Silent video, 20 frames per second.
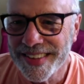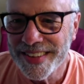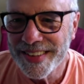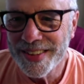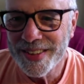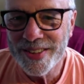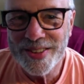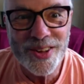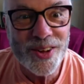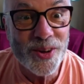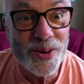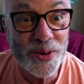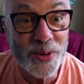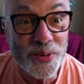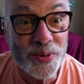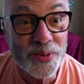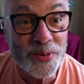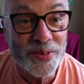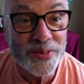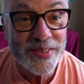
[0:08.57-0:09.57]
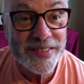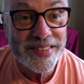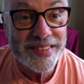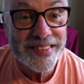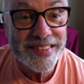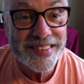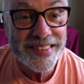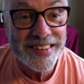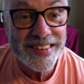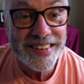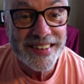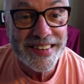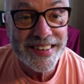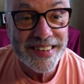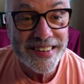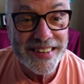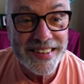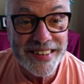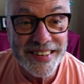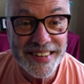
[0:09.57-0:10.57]
So
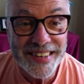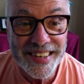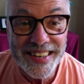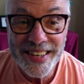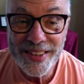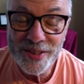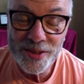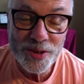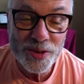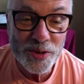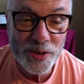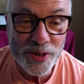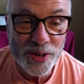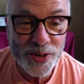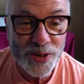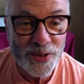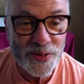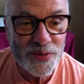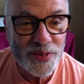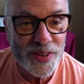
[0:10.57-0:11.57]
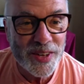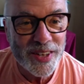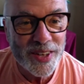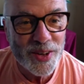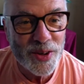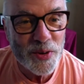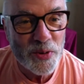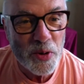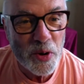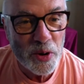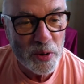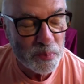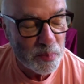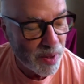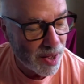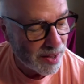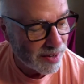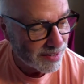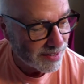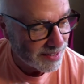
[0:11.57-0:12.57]
let's do a little video on
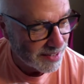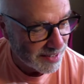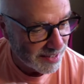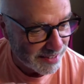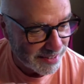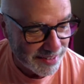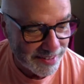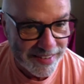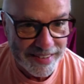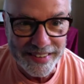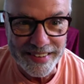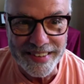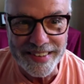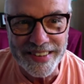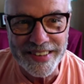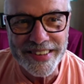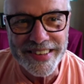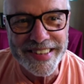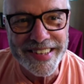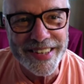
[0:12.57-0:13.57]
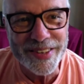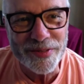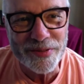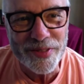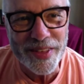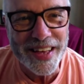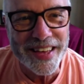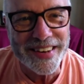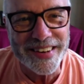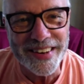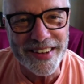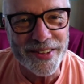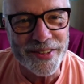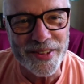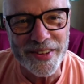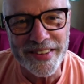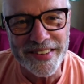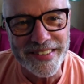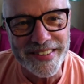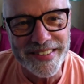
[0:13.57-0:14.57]
politics and see if that
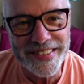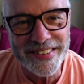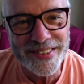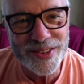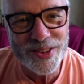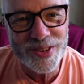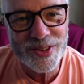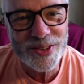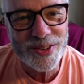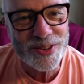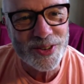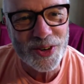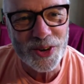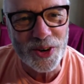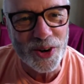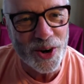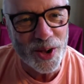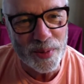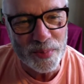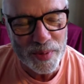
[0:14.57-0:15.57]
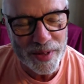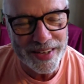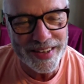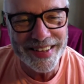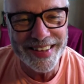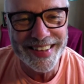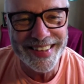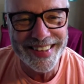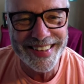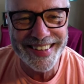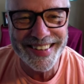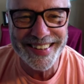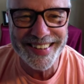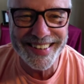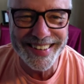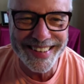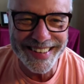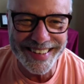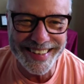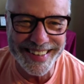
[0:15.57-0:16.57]
doesn't stir up
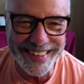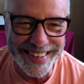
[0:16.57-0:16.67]
a